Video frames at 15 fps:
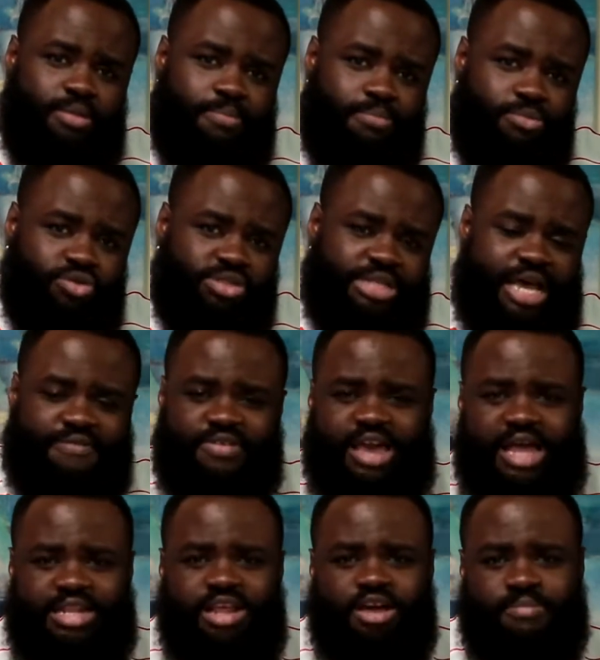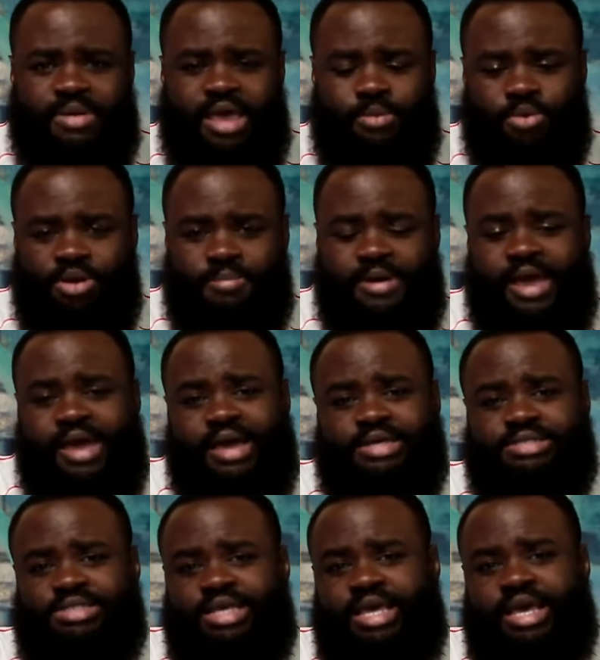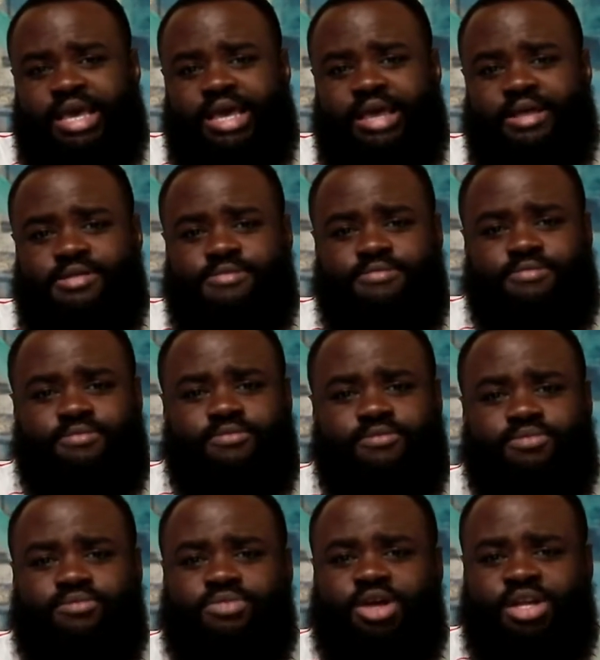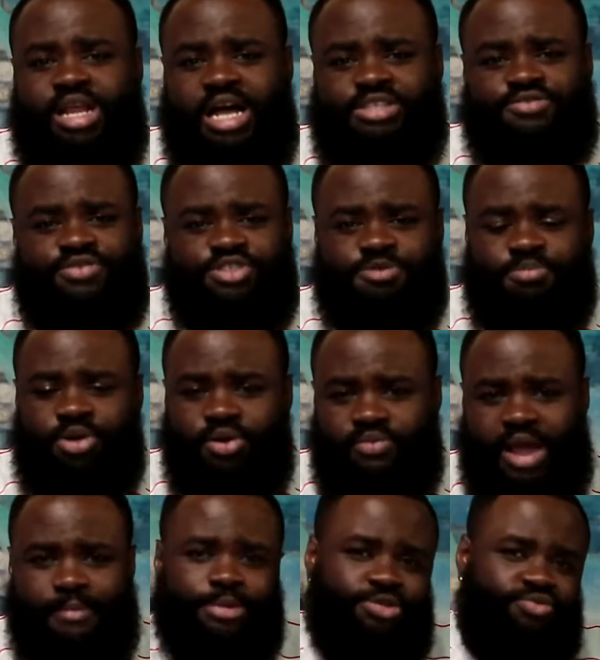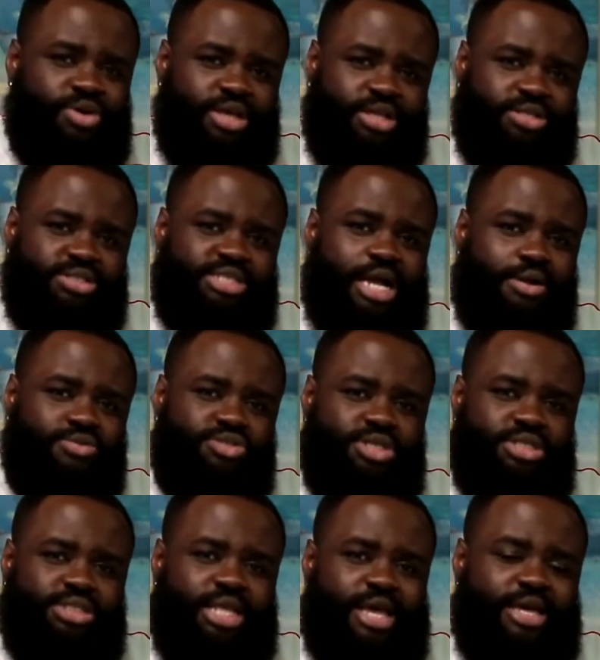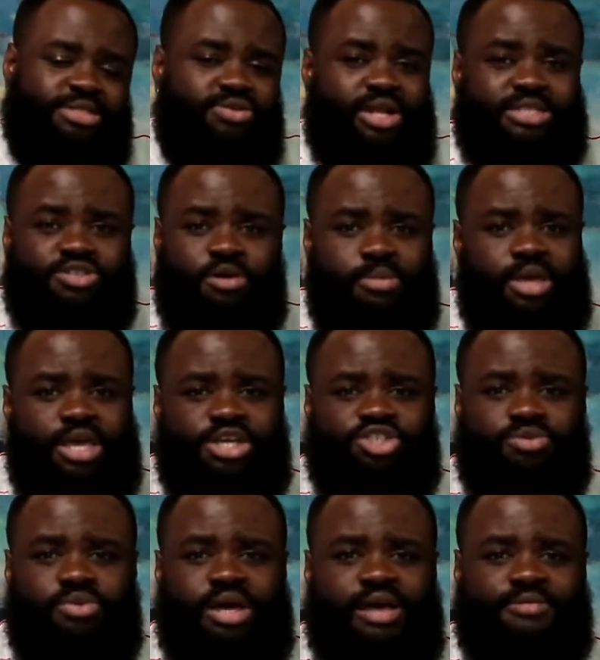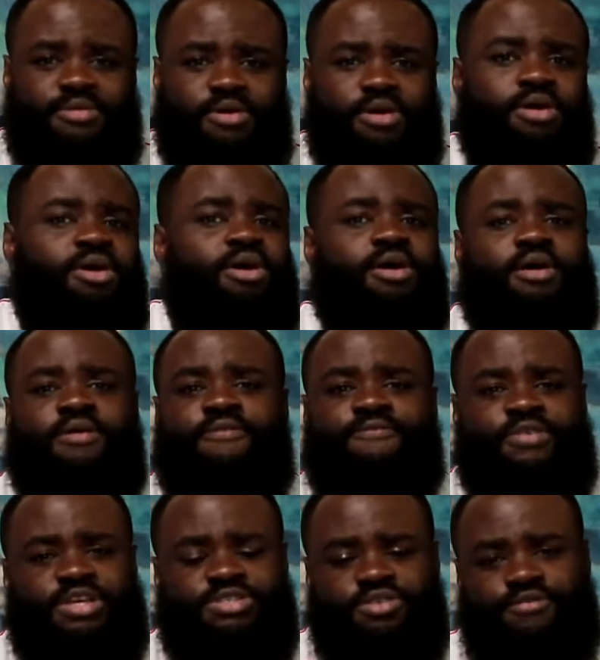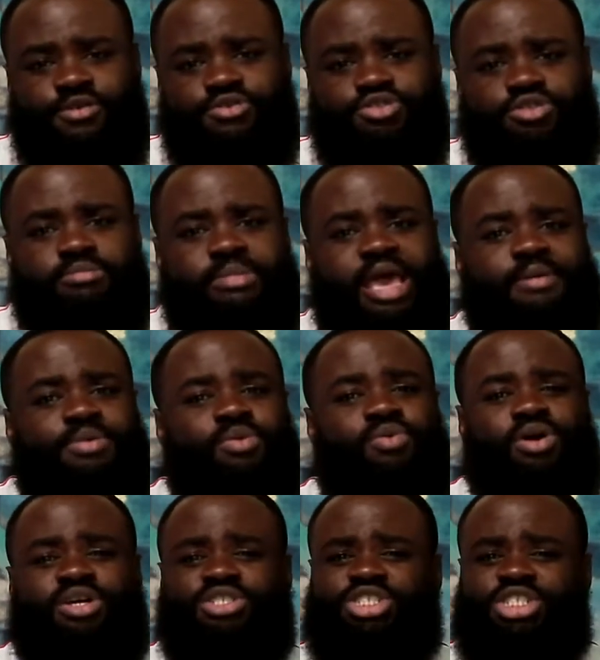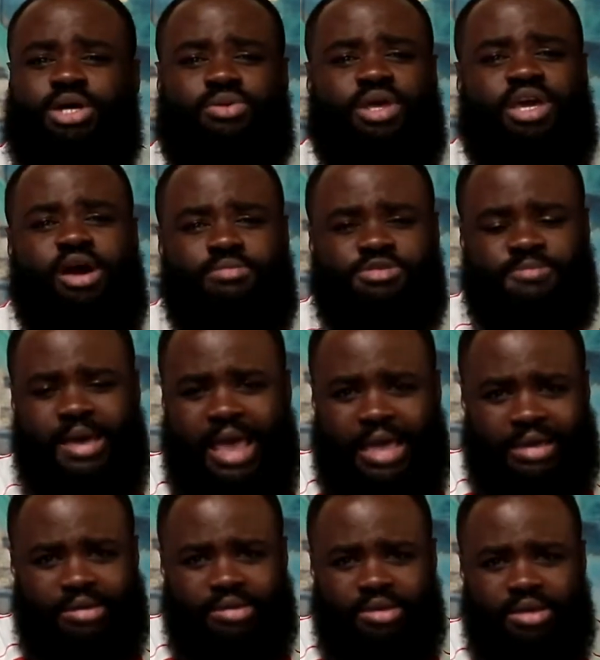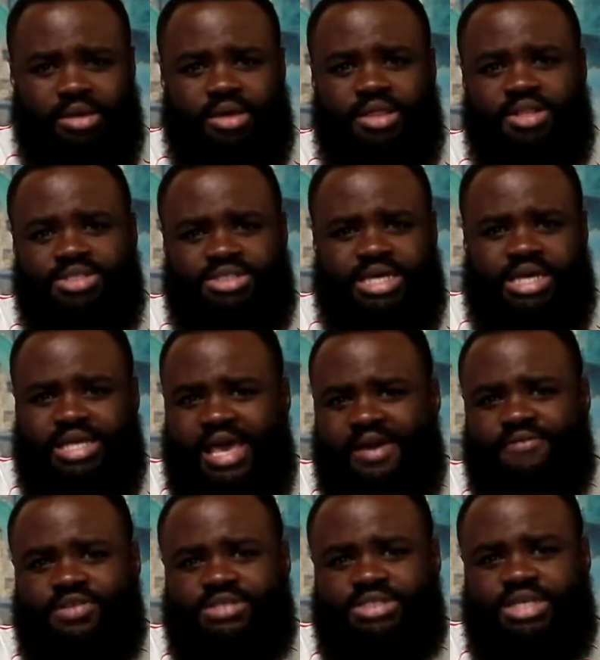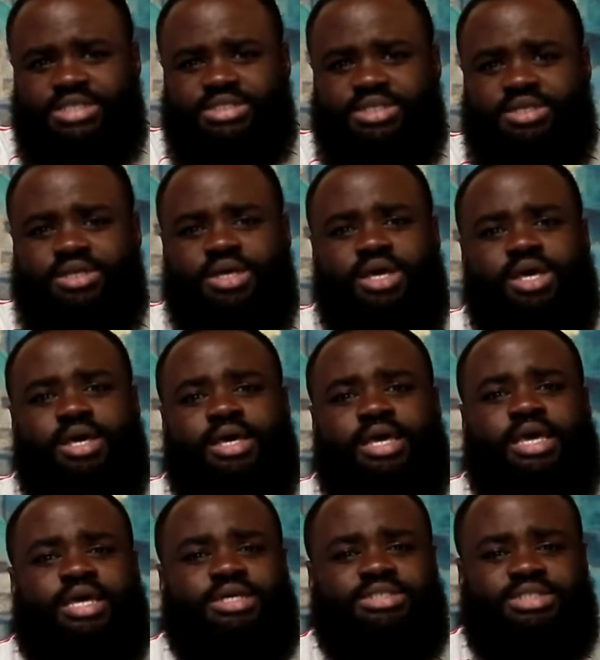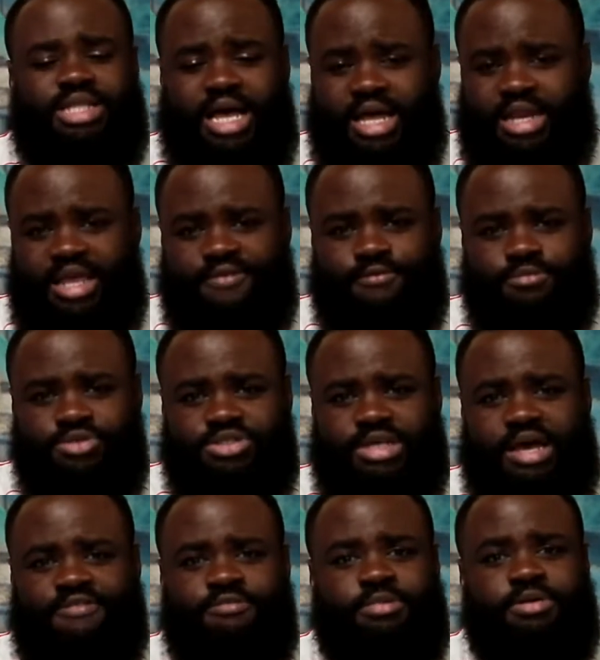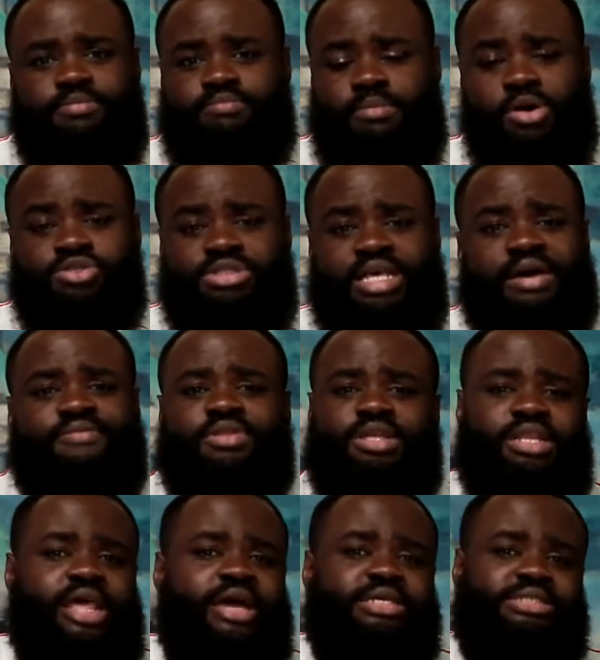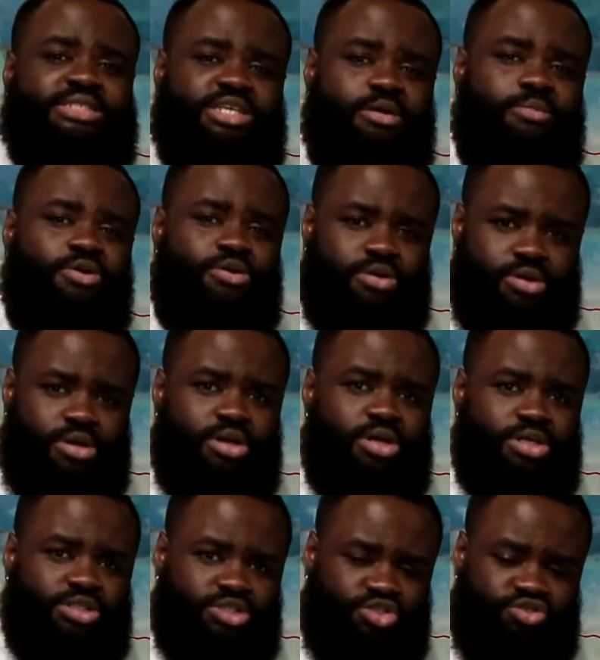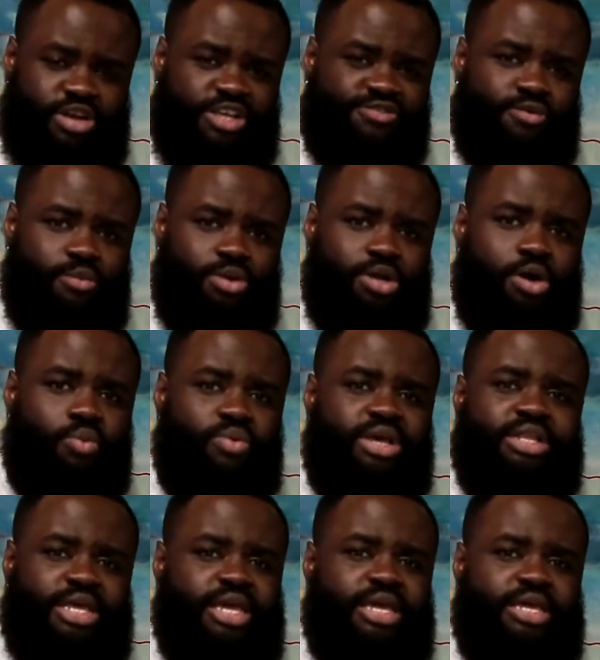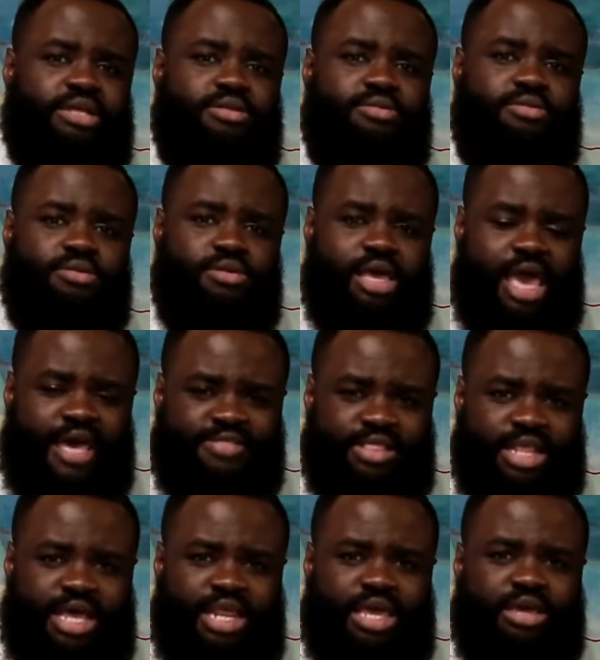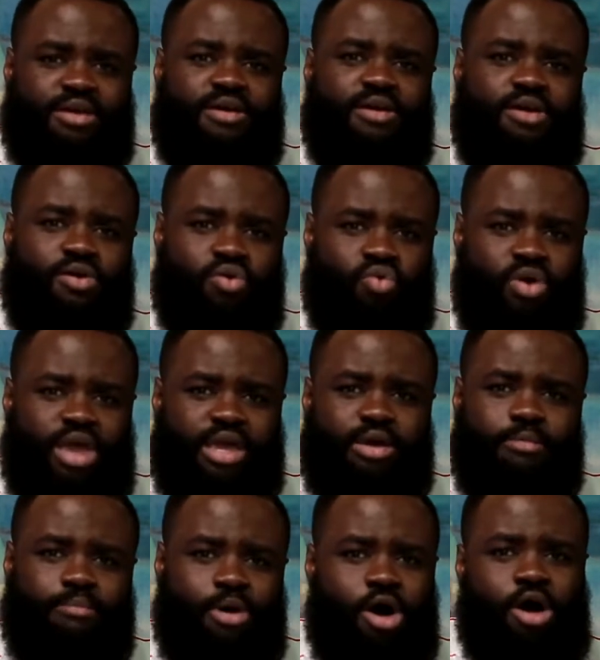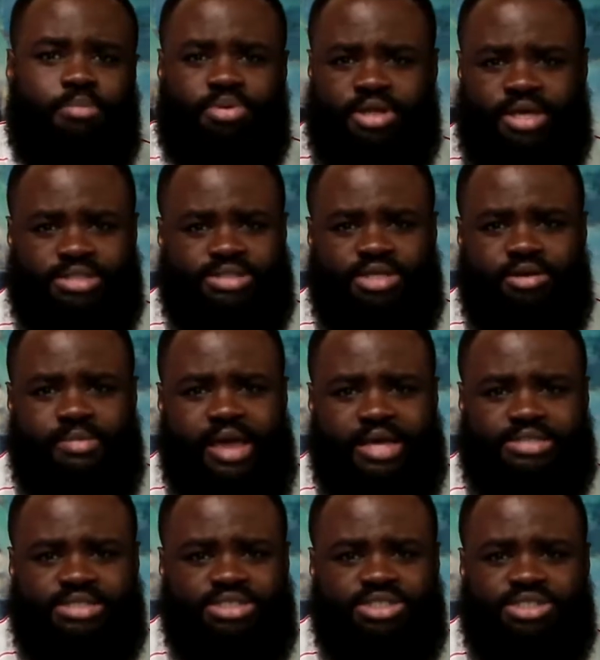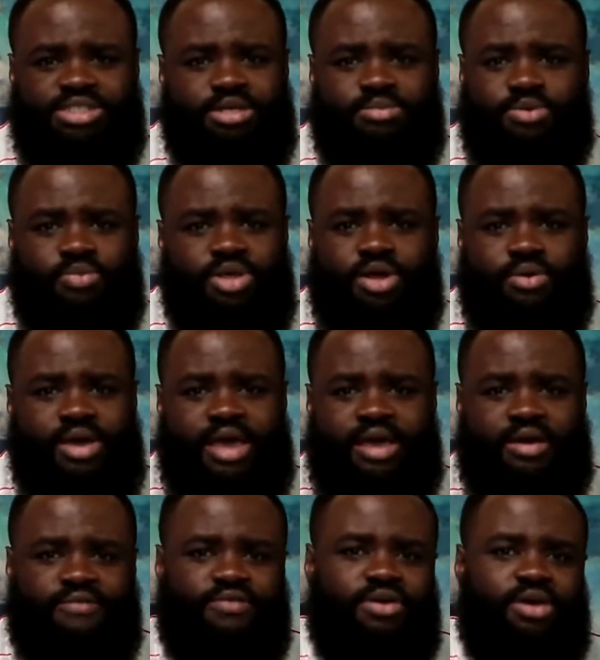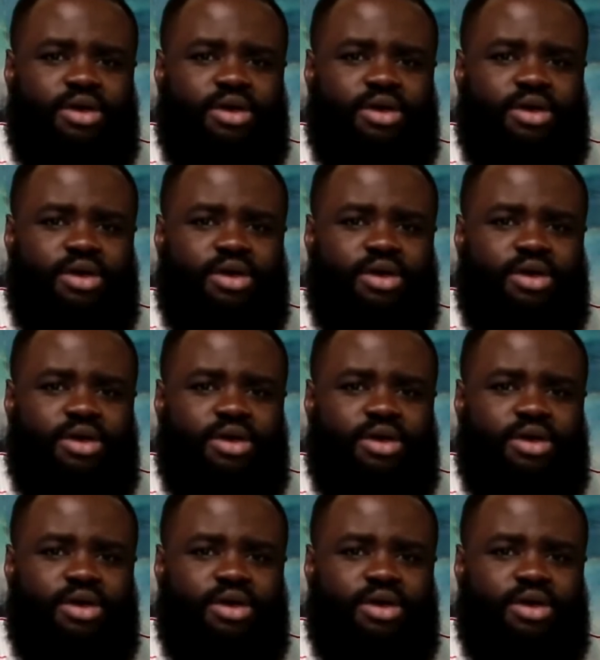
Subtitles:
Mustafi got nutmegged with a pass, and Arnautovic put it right between Socrates' legs. So that's going to be an issue we're going to have to fix in the future. Maybe when Koscielny comes back in the second half of the season, he can slide in for Mustafi. But most definitely next summer's transfer window, we need athletic, quick, ball-playing center backs. It's just something we don't have.